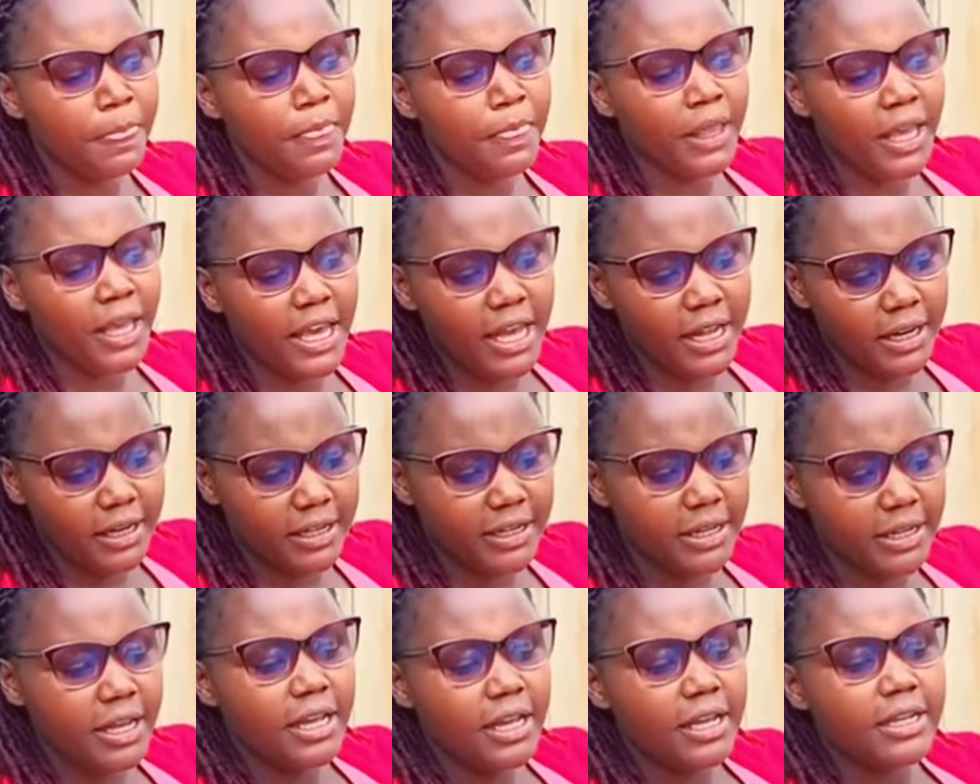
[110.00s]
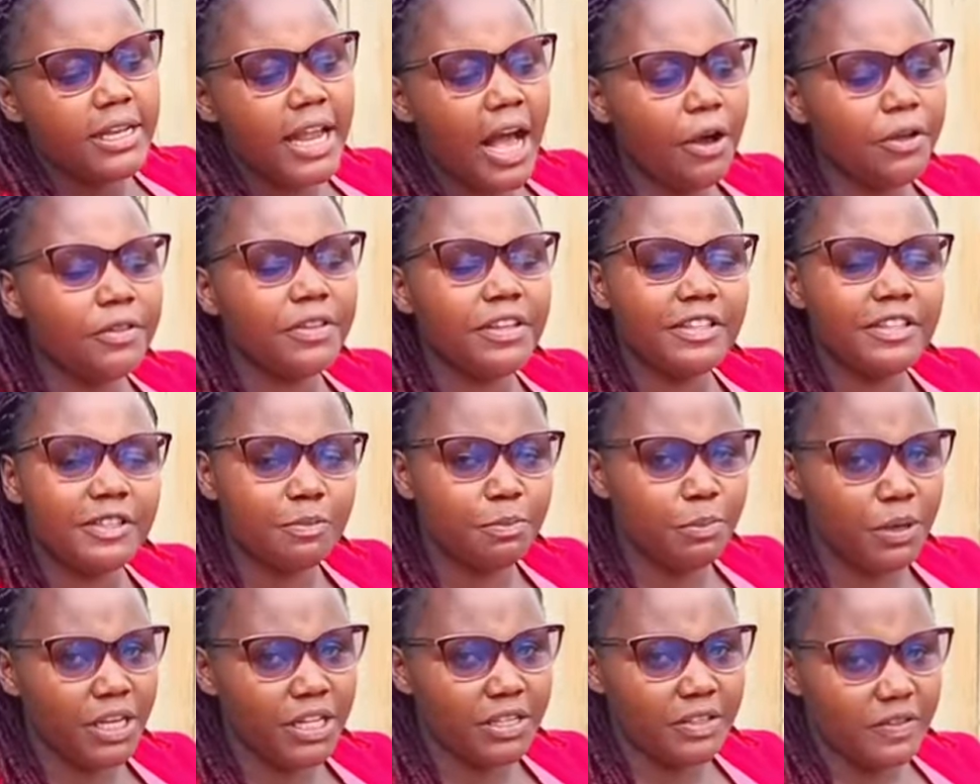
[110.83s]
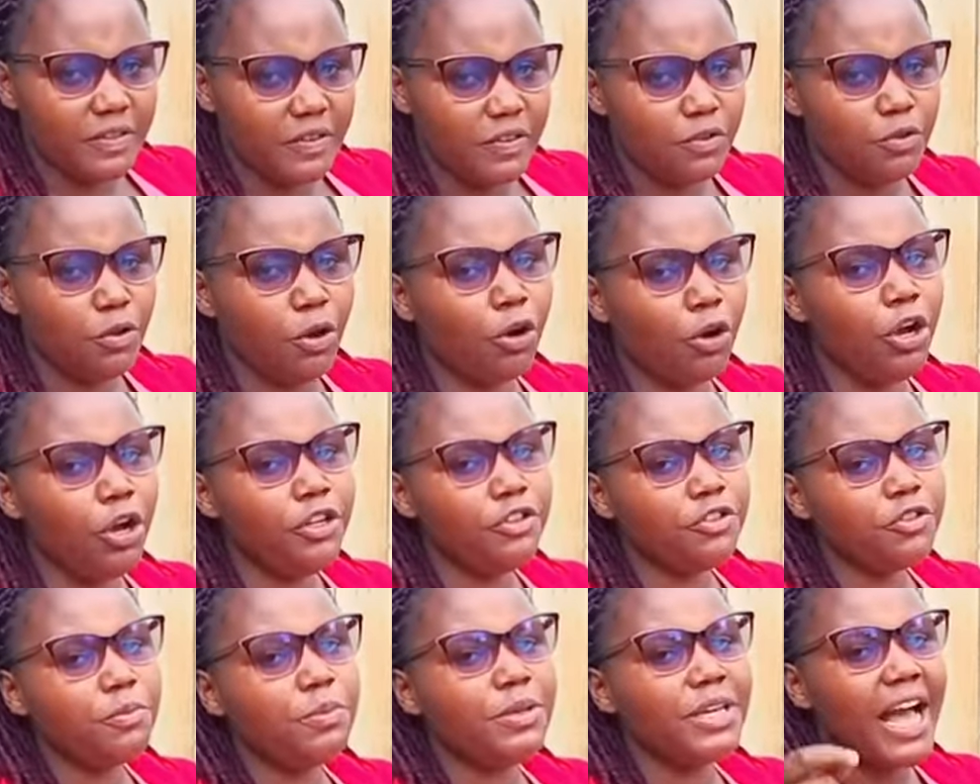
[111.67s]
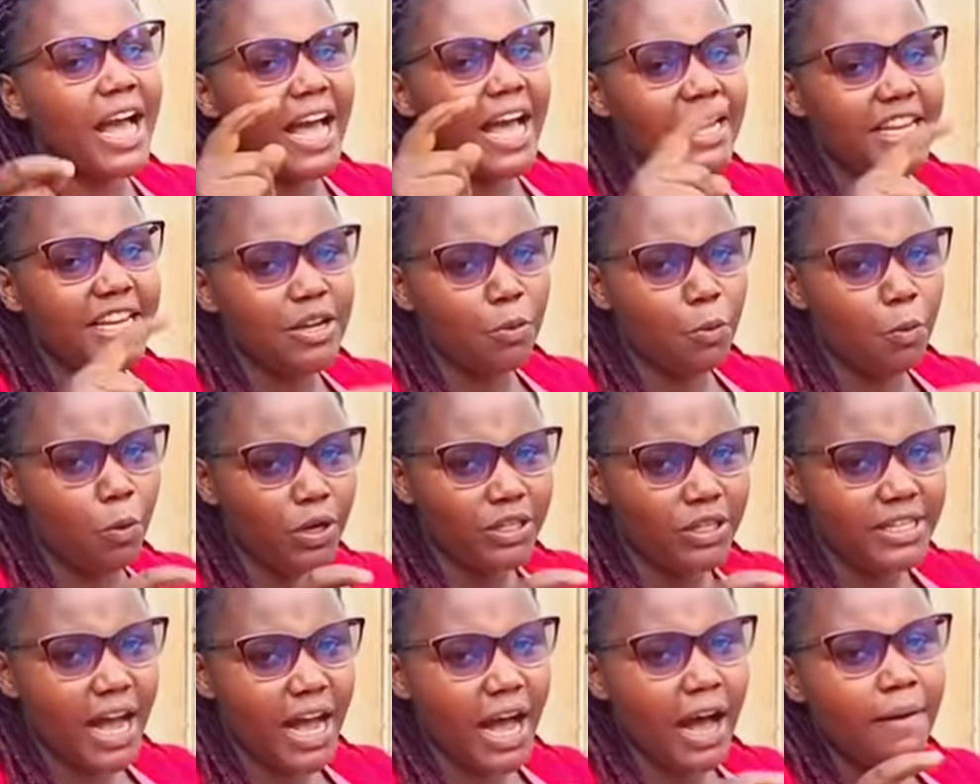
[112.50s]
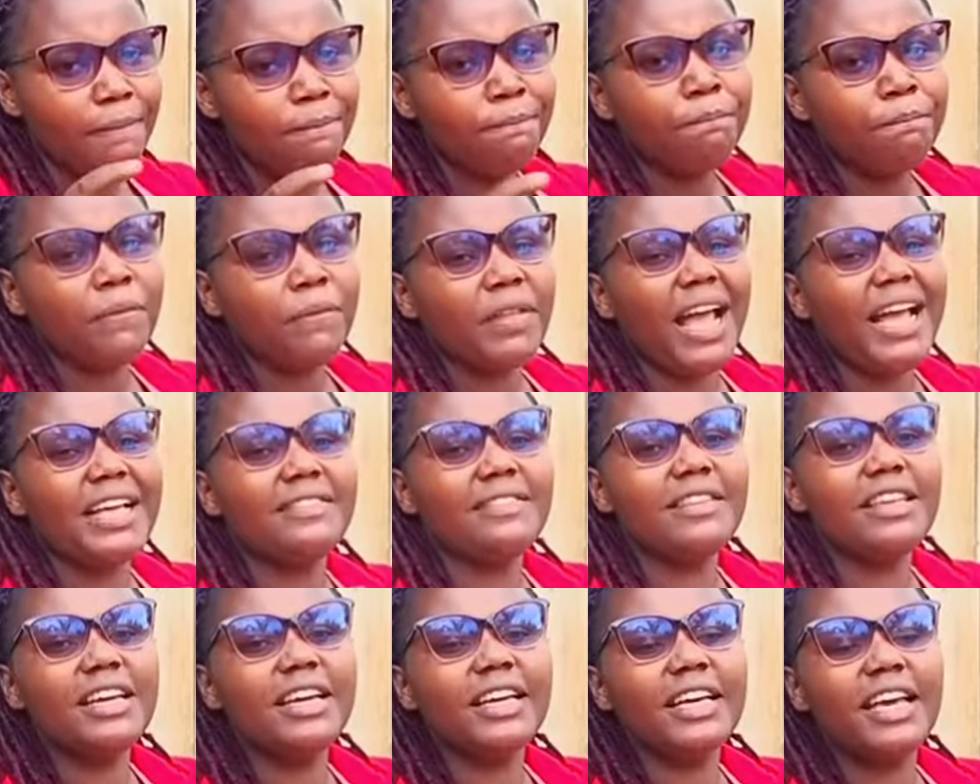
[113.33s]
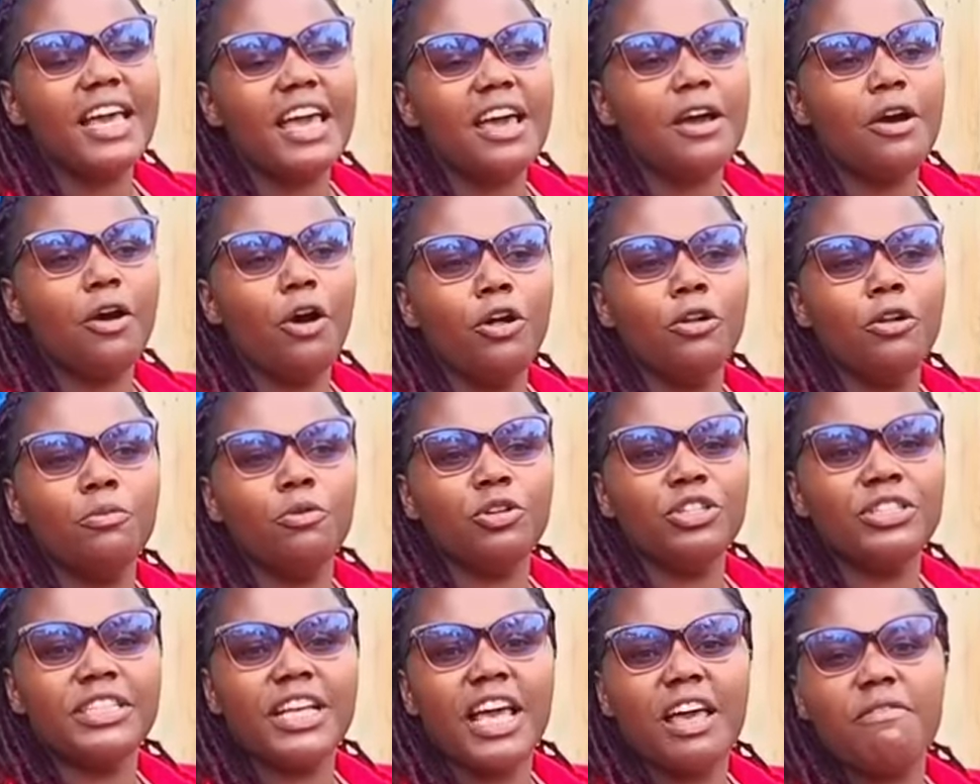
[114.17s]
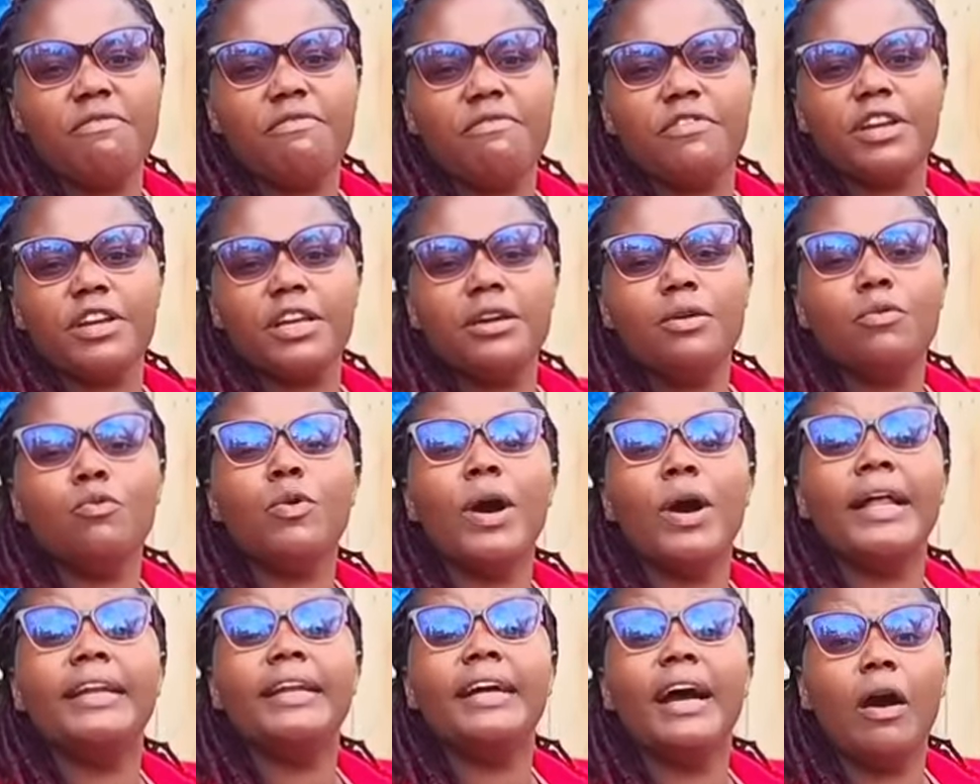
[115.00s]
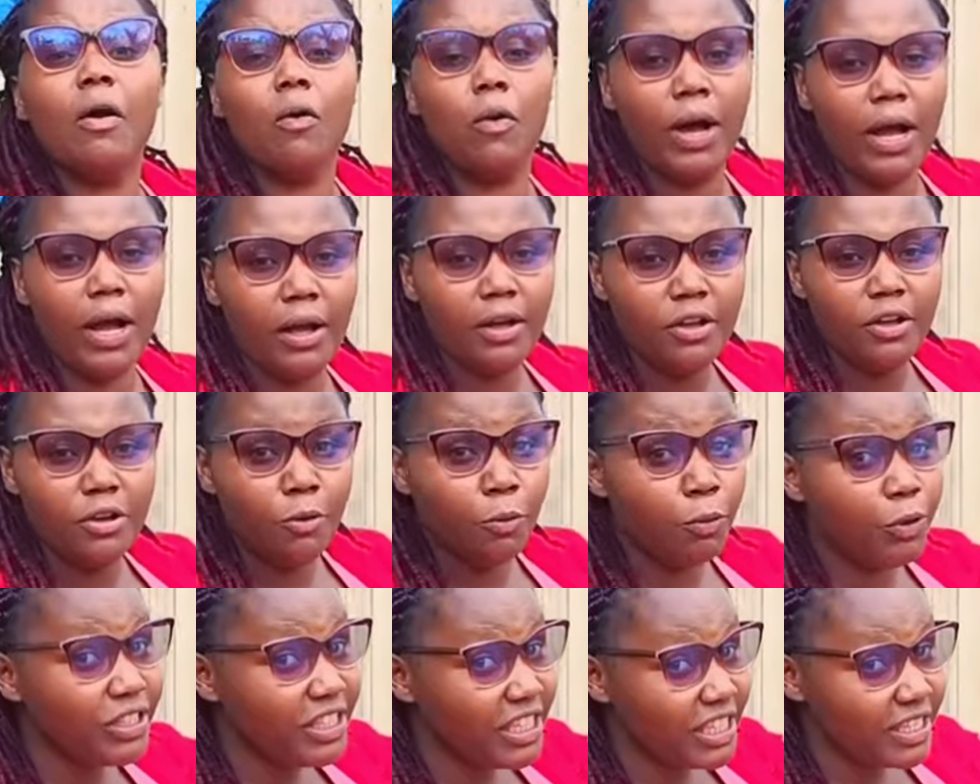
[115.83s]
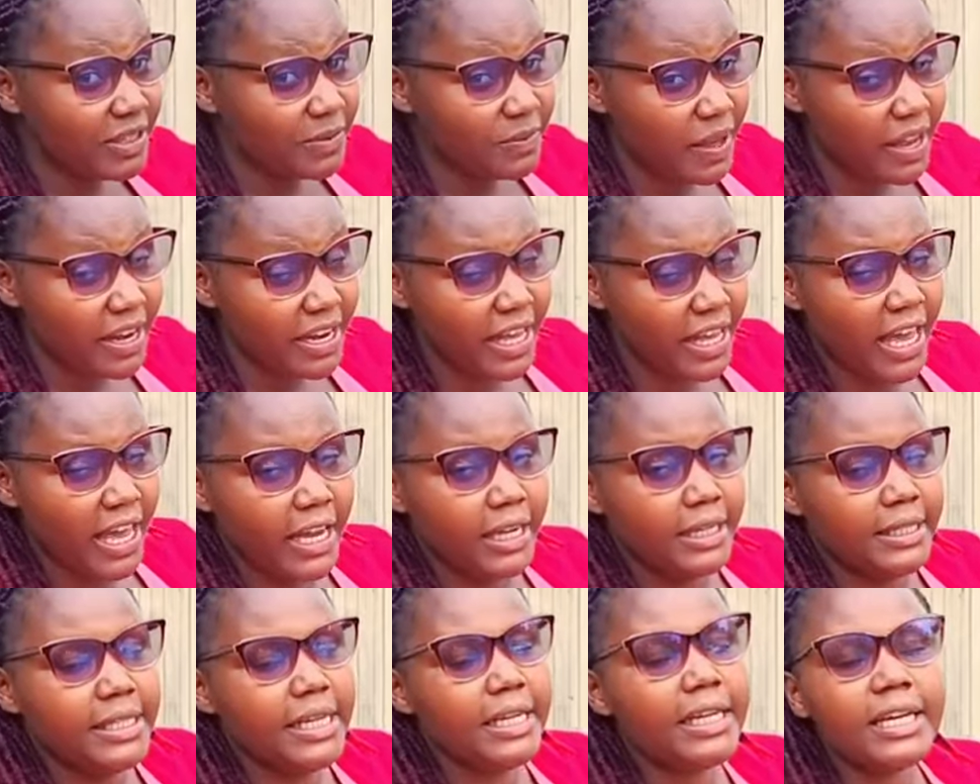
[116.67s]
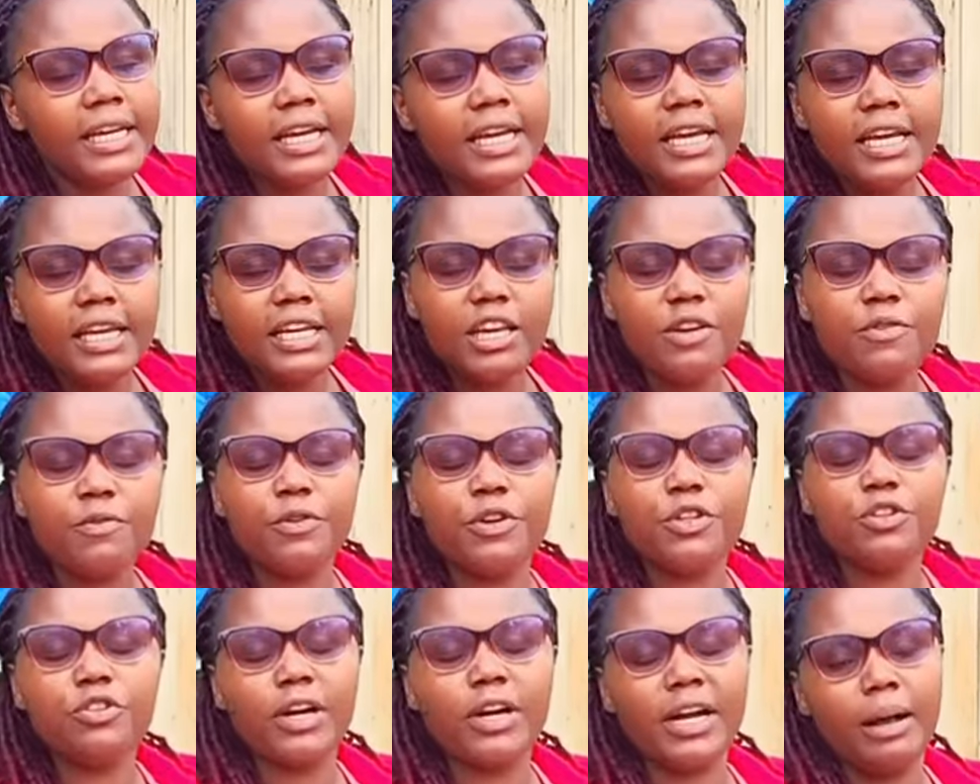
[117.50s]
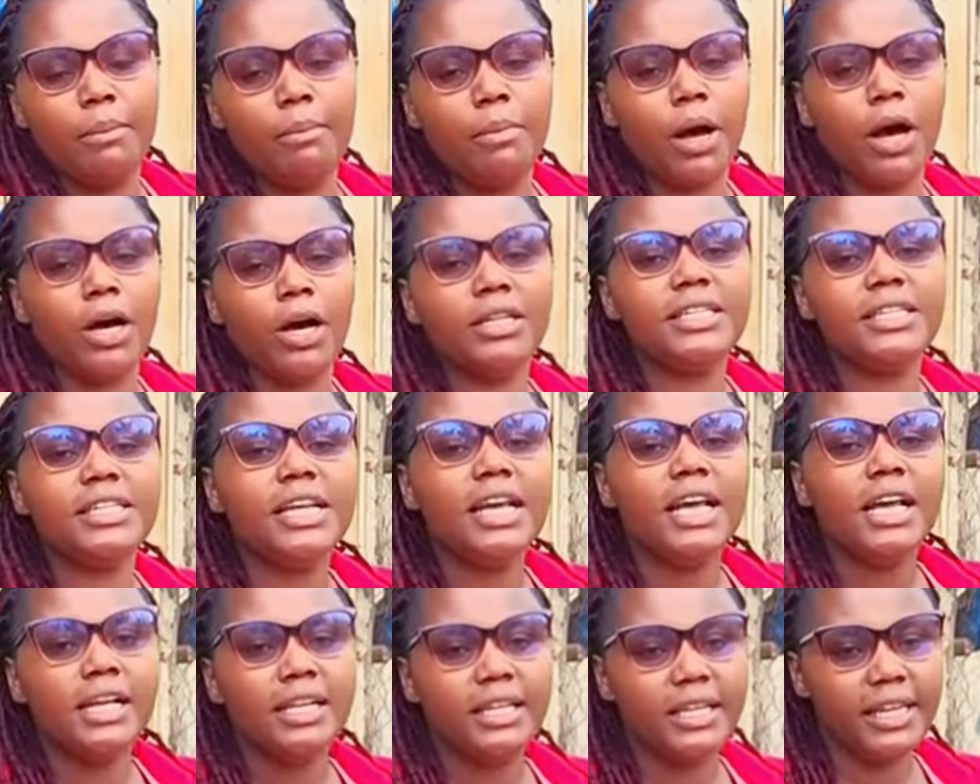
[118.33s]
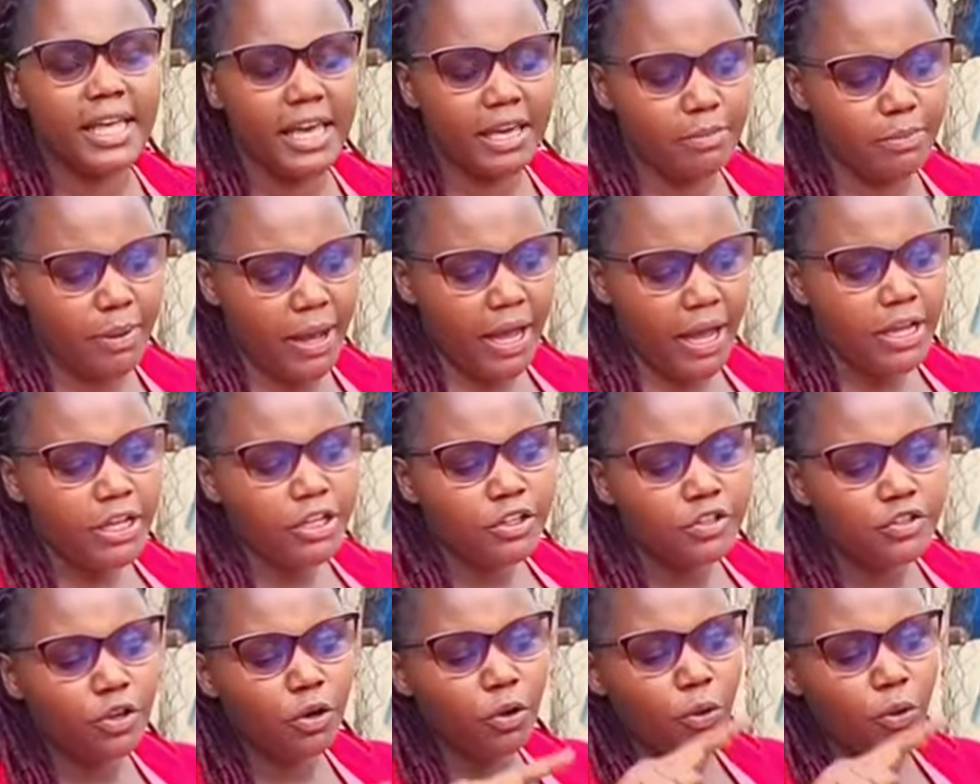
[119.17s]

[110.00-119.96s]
And now this means you're going to be adding water, I think almost every 1 hour, which is very hectic if we talk about labor. So